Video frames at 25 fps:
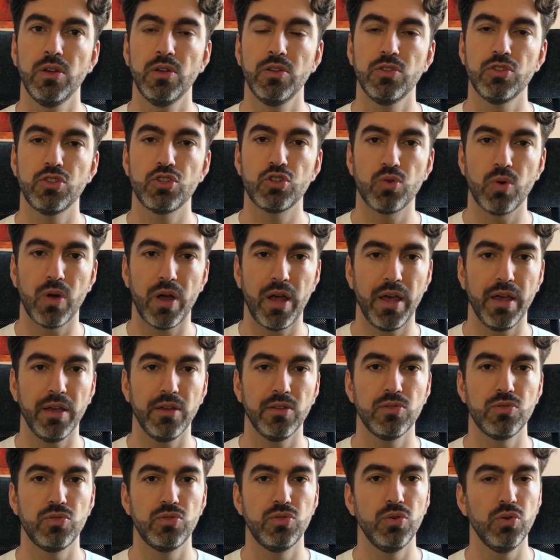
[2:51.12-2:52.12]

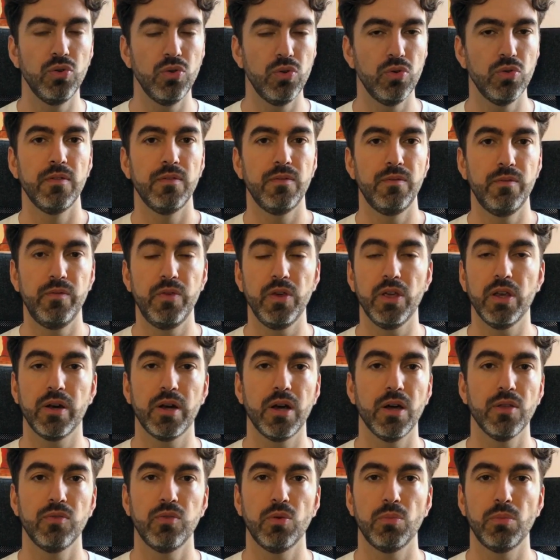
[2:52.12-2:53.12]
trying to figure
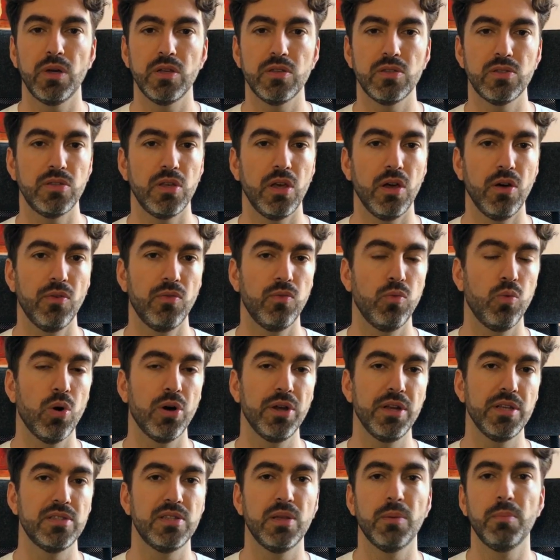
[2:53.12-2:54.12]
out for myself,
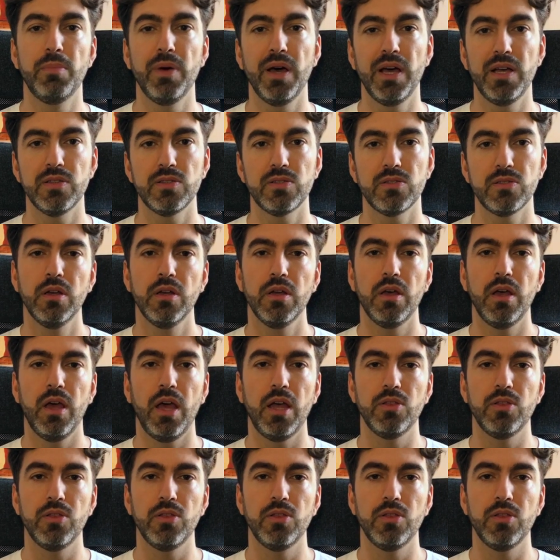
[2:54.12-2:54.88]
what is the best,